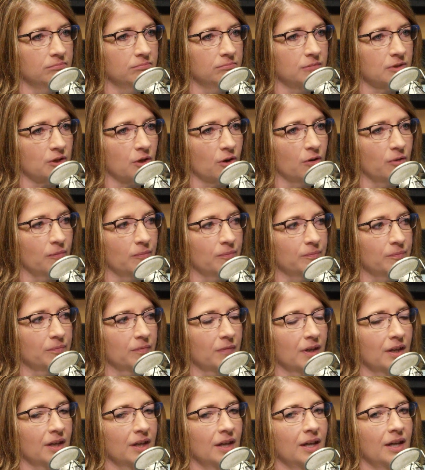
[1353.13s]
So
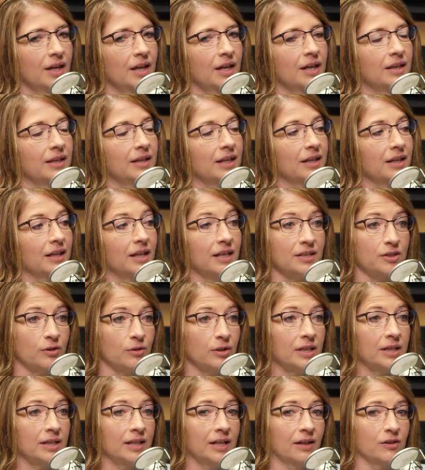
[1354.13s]
is there
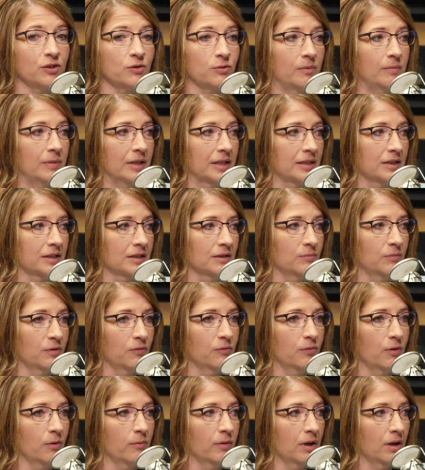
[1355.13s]
anything else we missed
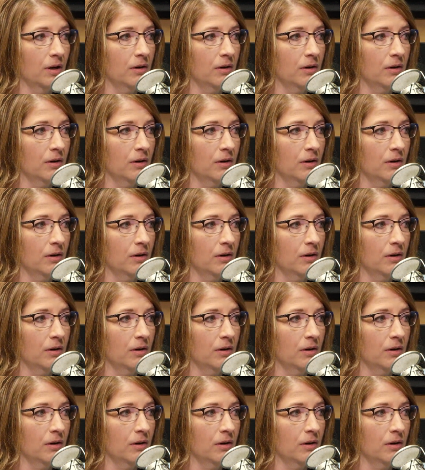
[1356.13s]
before we go?